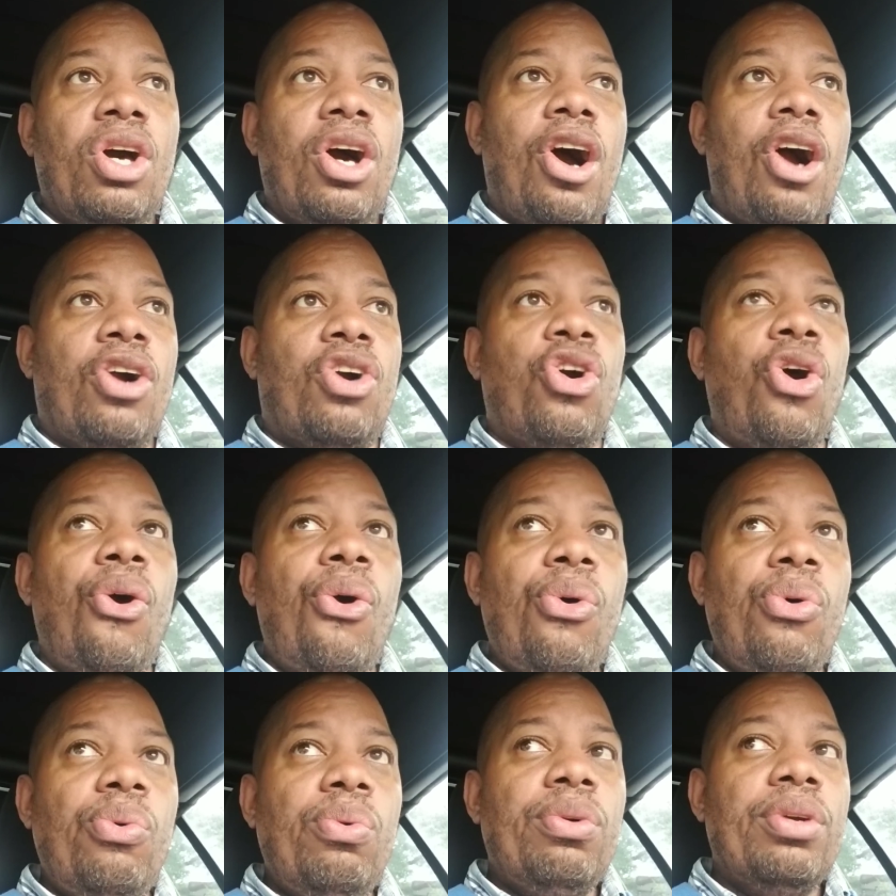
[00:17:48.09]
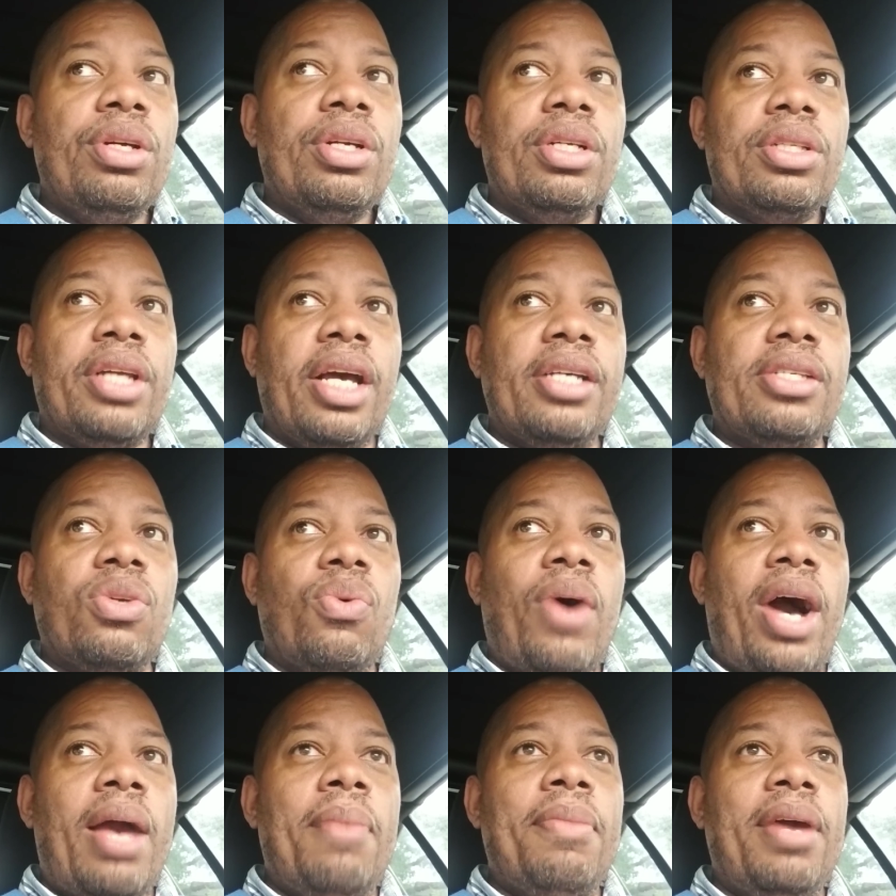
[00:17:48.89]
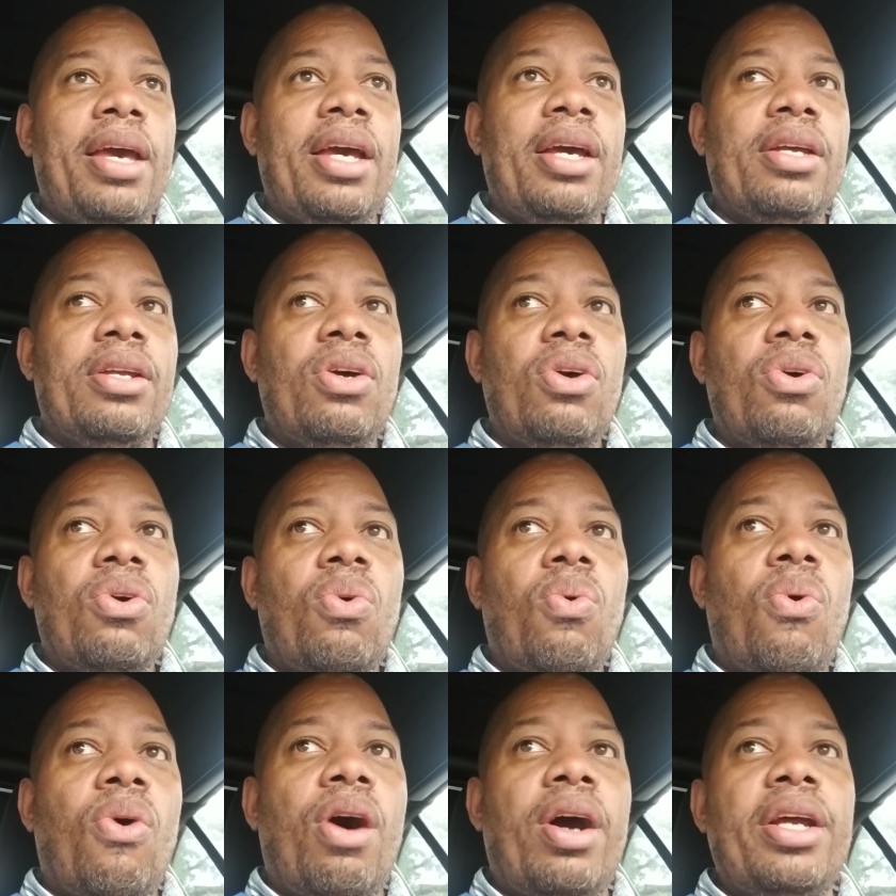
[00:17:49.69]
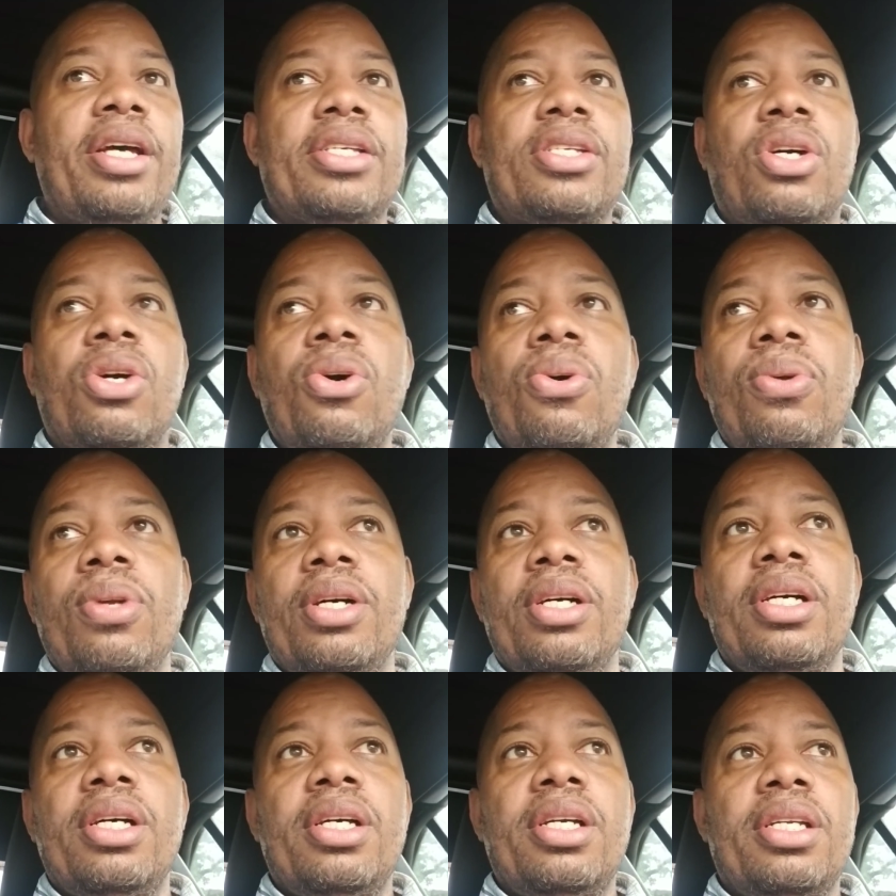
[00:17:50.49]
A coon thinks the white man water is cooler